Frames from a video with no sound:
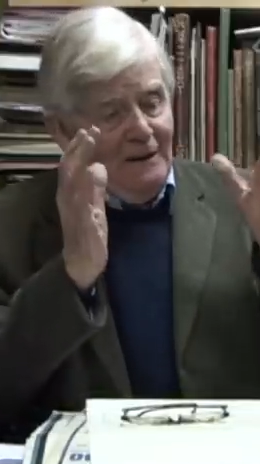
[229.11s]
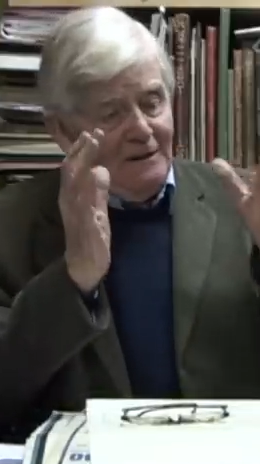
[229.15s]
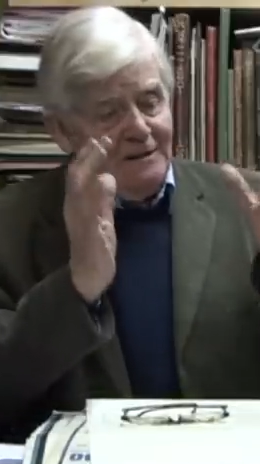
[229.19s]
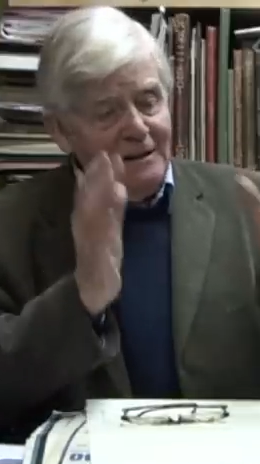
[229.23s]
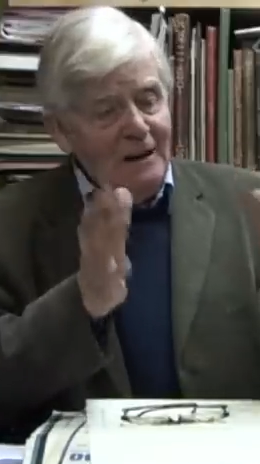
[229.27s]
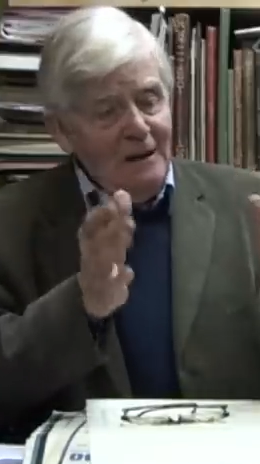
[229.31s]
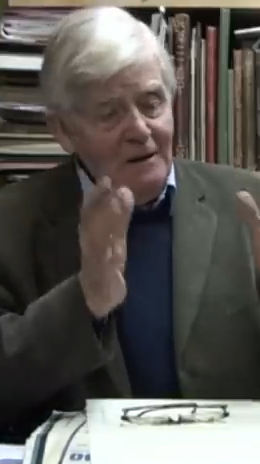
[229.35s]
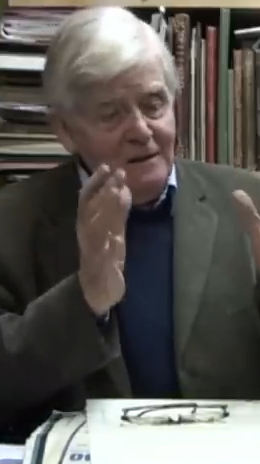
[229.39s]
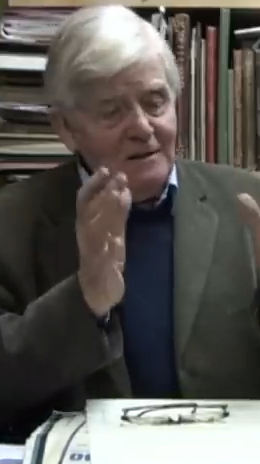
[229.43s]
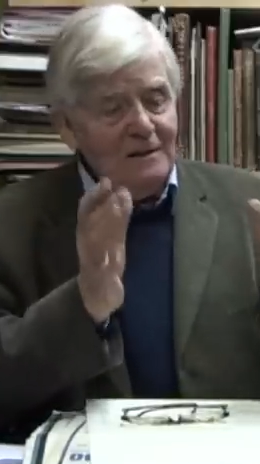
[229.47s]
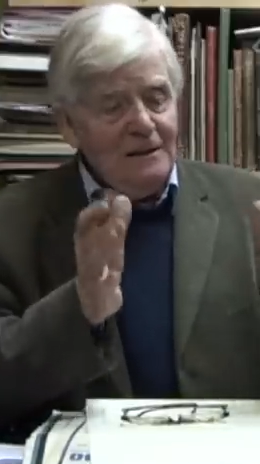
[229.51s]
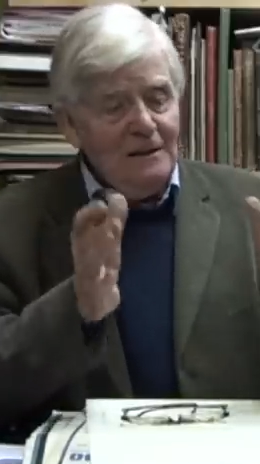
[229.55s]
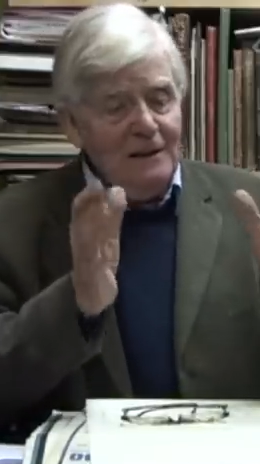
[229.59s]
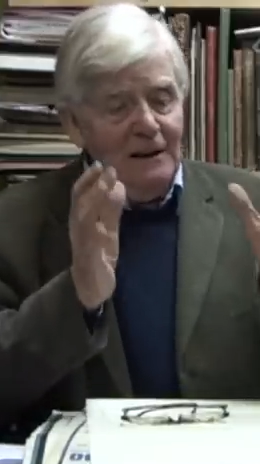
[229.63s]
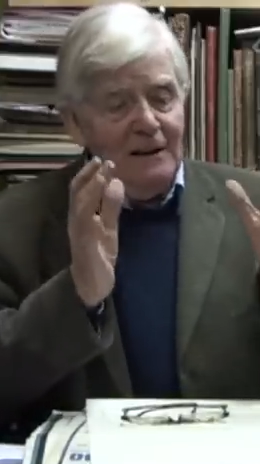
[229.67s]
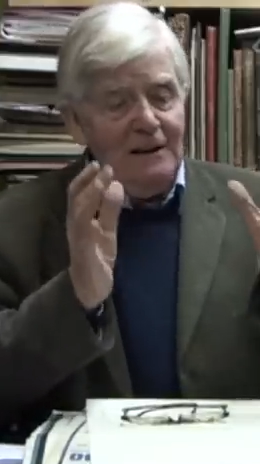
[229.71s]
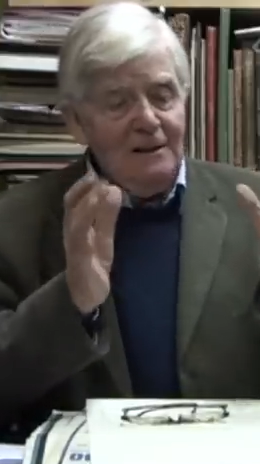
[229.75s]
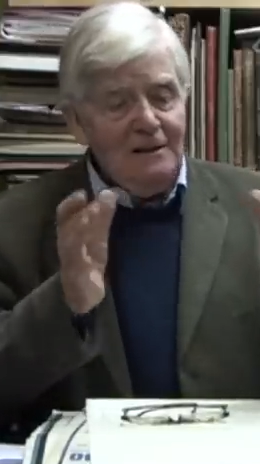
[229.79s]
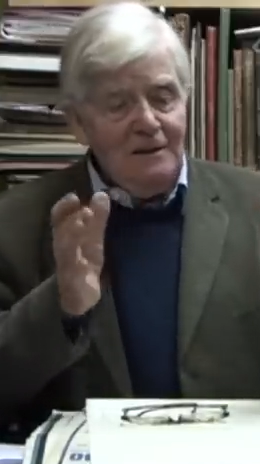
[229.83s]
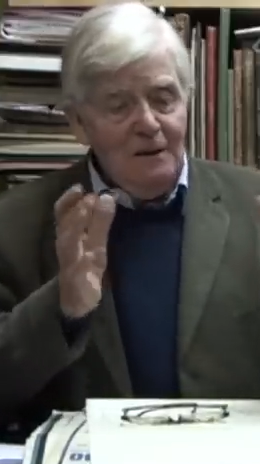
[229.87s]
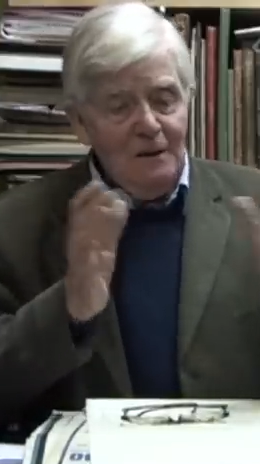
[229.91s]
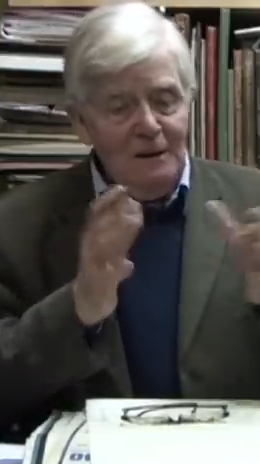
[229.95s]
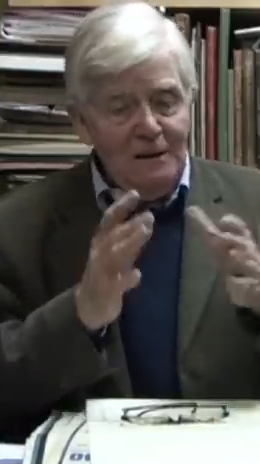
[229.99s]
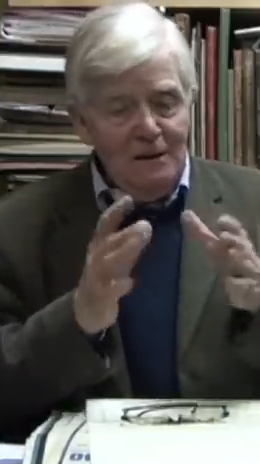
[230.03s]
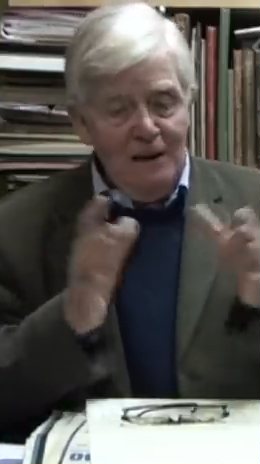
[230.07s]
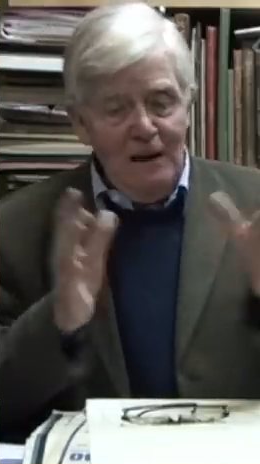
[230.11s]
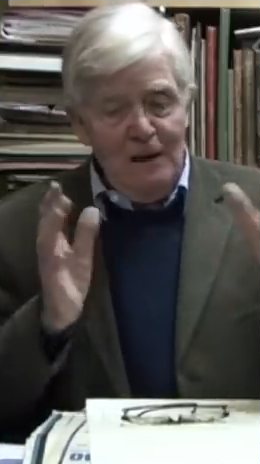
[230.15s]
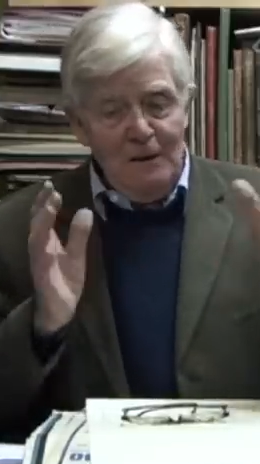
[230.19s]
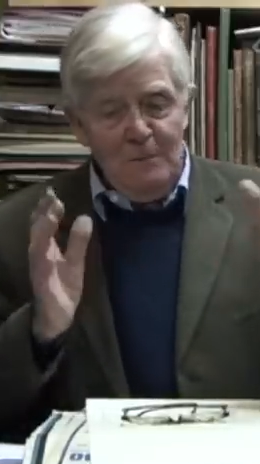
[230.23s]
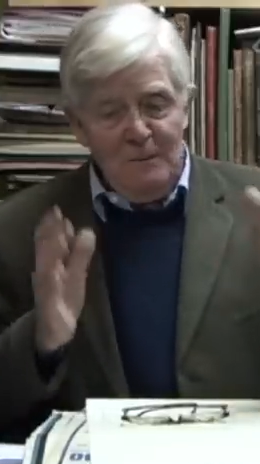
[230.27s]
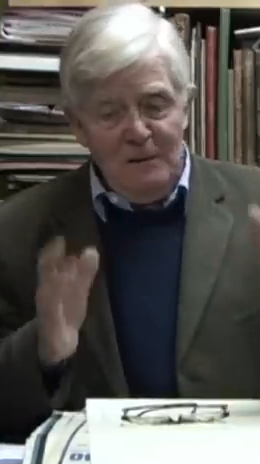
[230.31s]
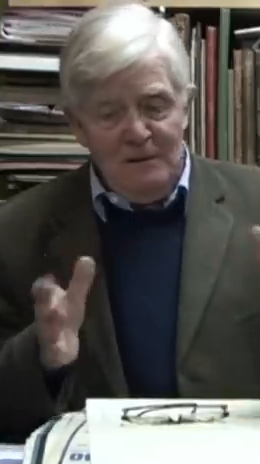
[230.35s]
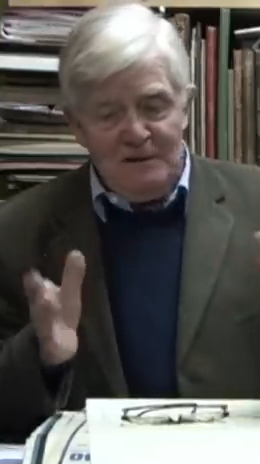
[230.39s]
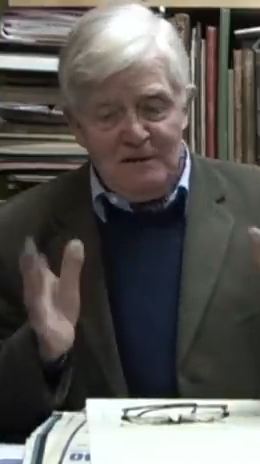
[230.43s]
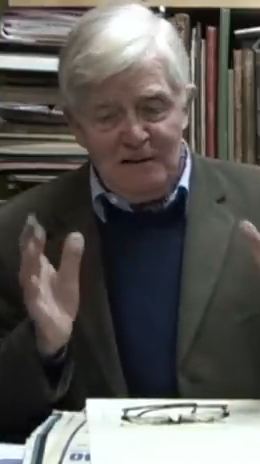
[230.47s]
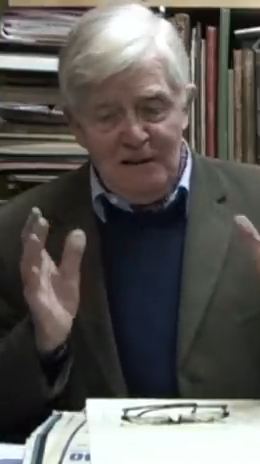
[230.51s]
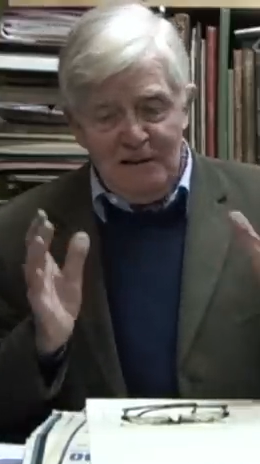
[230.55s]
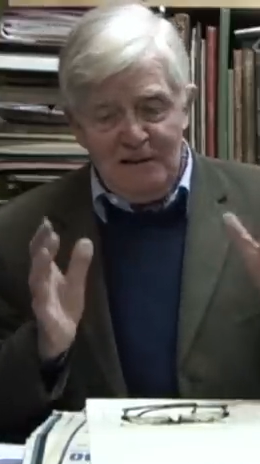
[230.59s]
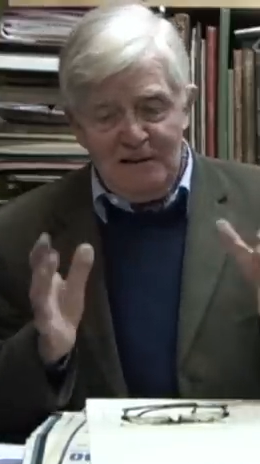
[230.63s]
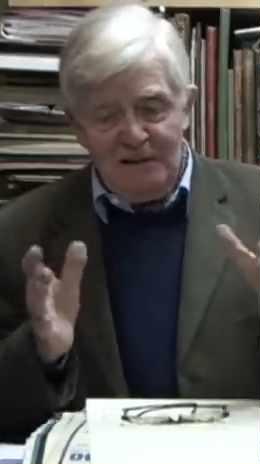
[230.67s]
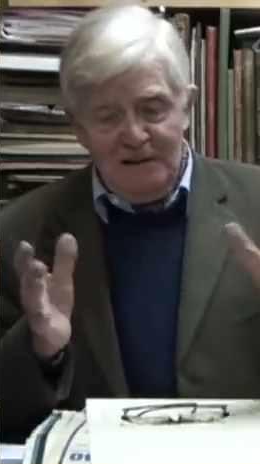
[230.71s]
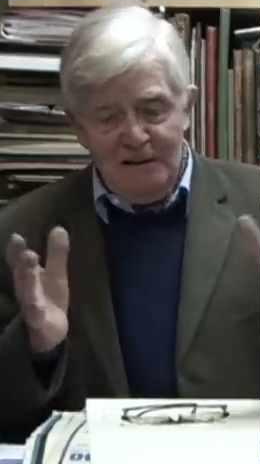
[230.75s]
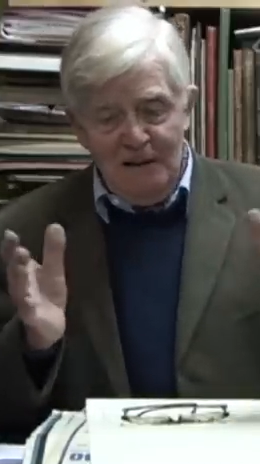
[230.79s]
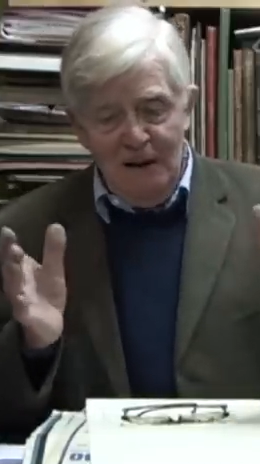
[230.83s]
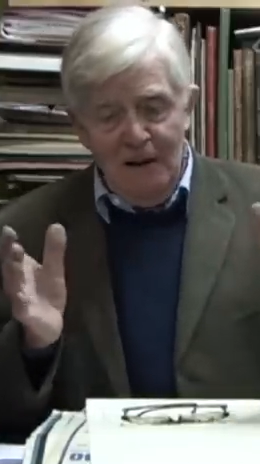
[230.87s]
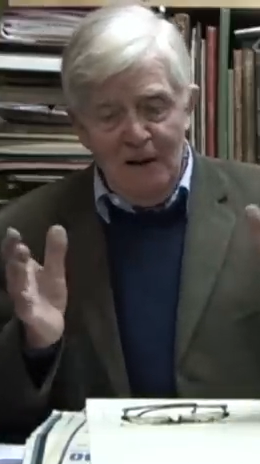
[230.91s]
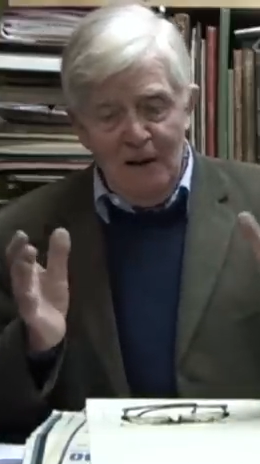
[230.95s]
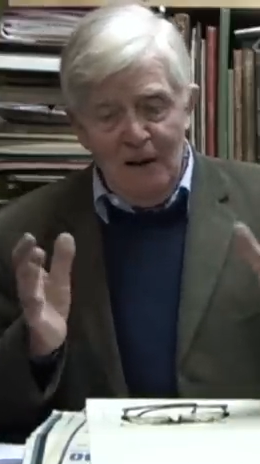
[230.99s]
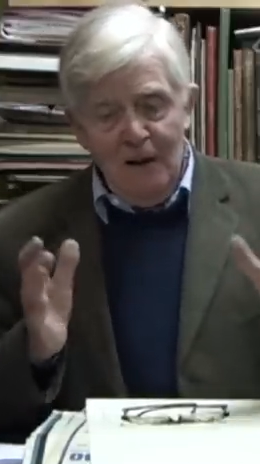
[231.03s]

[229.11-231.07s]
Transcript: totally doing their business